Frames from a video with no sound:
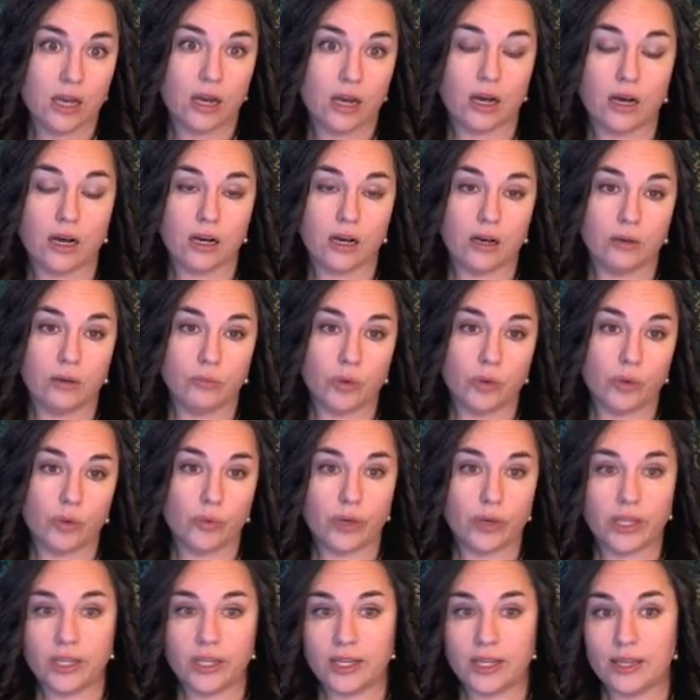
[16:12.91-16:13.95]

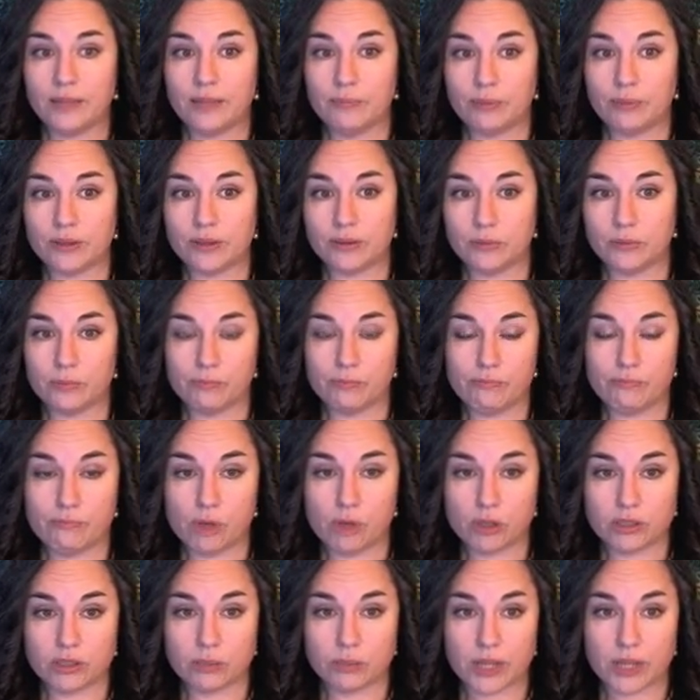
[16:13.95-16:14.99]
when it
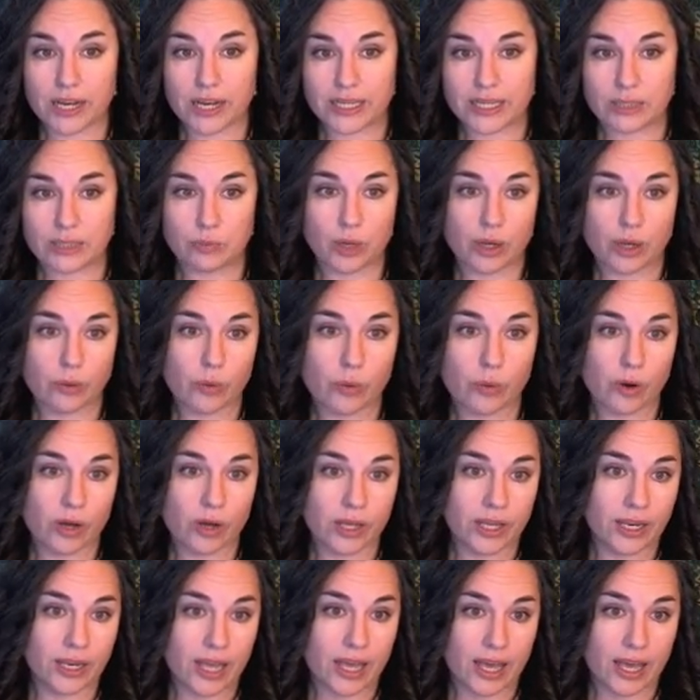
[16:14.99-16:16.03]
multiplies by
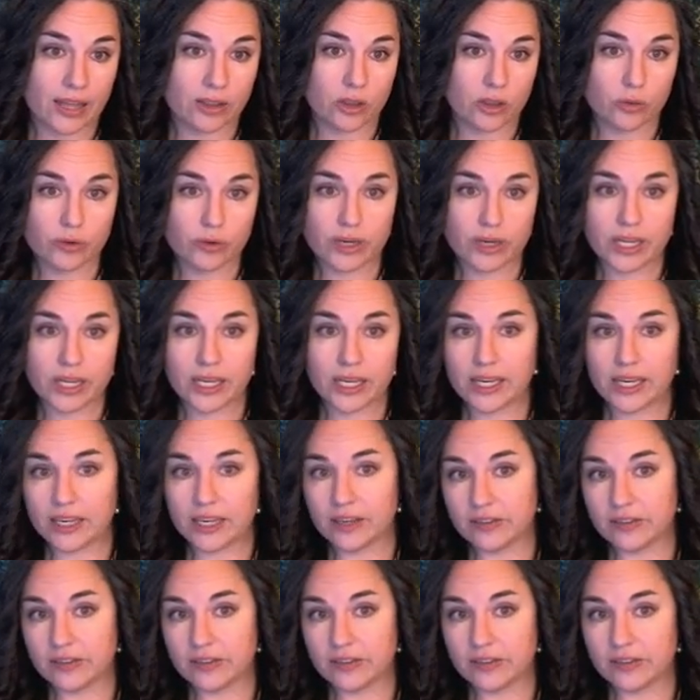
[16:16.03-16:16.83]
1 and 3